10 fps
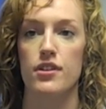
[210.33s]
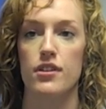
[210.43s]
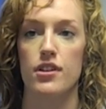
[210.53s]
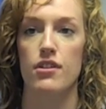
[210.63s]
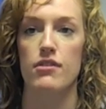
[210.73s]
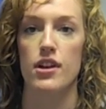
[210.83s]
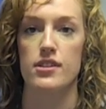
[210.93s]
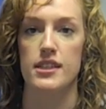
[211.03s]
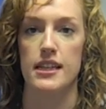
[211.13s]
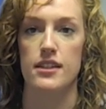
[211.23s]

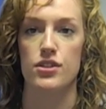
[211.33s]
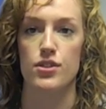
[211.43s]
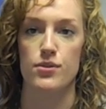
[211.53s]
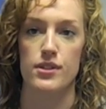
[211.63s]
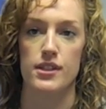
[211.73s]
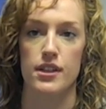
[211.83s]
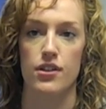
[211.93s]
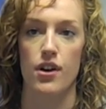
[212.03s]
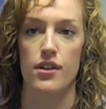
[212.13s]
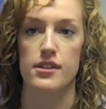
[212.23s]
curiosity in the students and
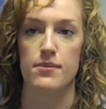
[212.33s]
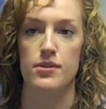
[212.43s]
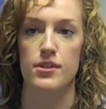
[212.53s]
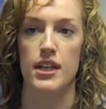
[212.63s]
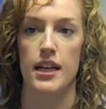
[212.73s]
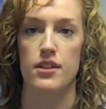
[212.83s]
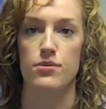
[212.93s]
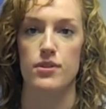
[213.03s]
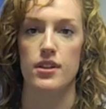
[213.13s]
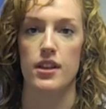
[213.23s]
cause them to engage
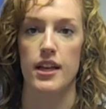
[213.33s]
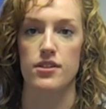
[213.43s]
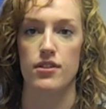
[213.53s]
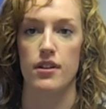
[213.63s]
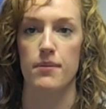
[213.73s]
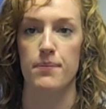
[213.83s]
with the lecturer.